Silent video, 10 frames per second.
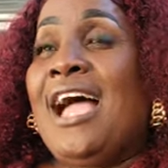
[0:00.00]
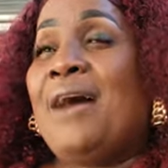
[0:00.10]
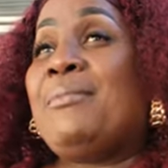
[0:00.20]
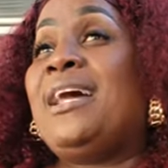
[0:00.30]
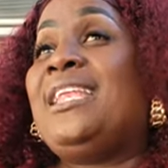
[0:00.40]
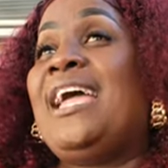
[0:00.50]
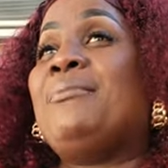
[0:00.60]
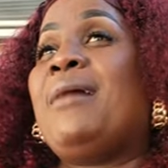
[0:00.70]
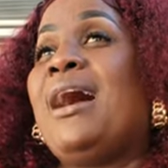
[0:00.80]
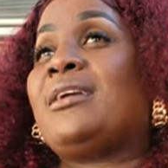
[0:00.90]
A man like
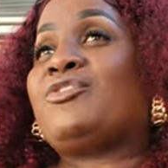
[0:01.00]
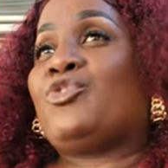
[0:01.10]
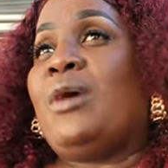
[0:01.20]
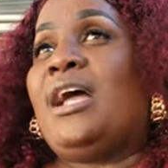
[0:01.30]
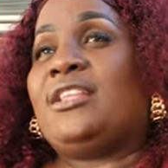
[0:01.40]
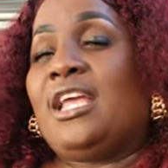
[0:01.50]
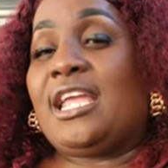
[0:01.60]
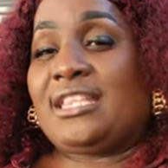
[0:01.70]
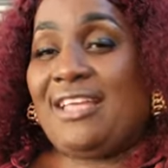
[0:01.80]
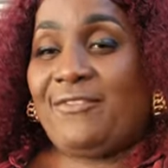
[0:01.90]
Mark Stewart, you
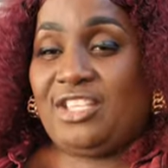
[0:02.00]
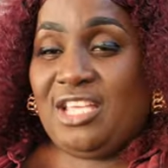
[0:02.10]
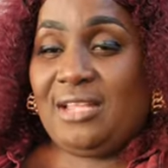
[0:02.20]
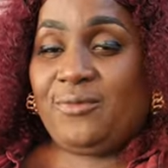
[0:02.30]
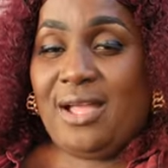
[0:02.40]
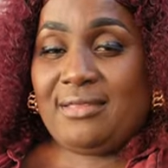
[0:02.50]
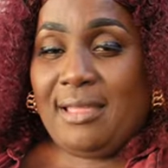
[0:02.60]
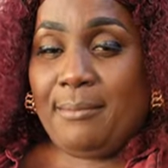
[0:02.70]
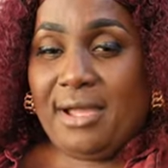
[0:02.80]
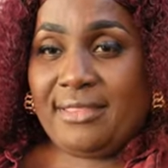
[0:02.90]
get a vision for as a,
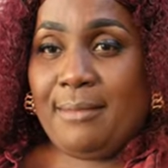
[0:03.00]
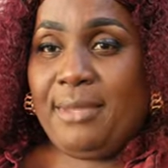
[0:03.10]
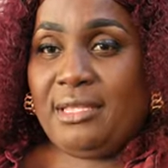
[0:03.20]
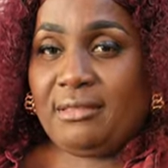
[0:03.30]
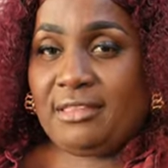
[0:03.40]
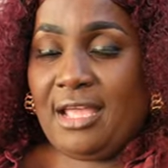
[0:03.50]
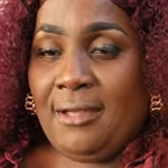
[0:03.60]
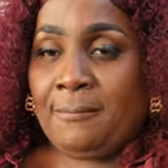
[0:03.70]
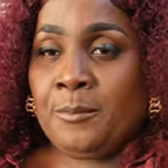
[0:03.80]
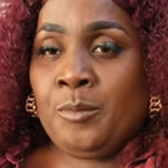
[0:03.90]
as a minister
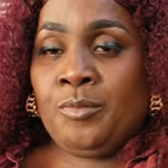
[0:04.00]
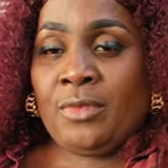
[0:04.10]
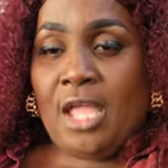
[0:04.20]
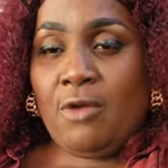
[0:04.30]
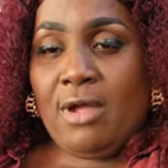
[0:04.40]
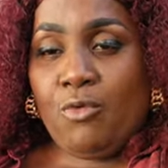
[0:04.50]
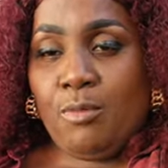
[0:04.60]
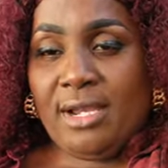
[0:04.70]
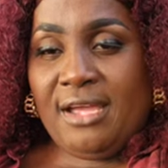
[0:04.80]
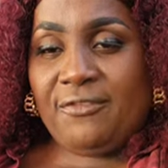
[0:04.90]
or a
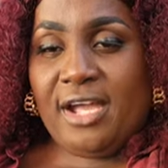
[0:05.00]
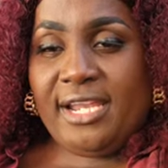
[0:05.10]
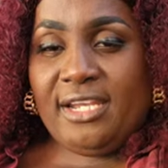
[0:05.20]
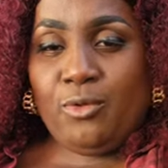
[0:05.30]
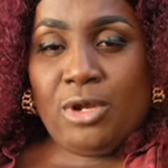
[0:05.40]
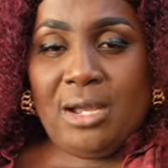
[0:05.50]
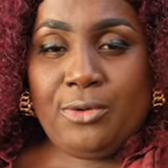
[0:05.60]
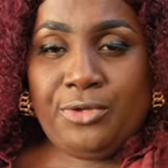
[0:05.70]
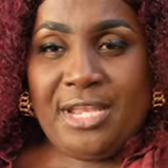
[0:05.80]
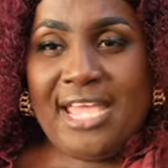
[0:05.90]
woman of God and the whole of
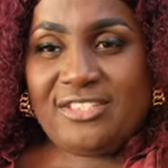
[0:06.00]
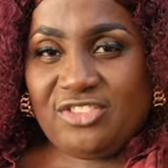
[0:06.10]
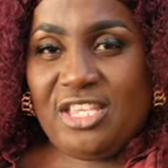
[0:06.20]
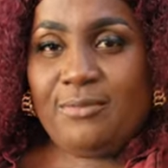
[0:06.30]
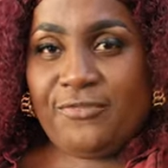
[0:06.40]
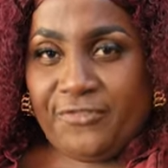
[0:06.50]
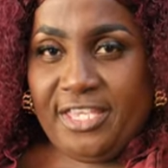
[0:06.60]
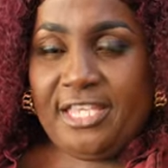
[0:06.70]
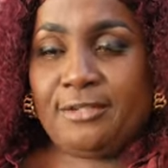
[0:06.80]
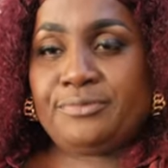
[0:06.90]
when I see him
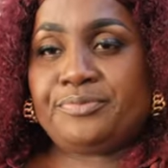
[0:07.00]
feel.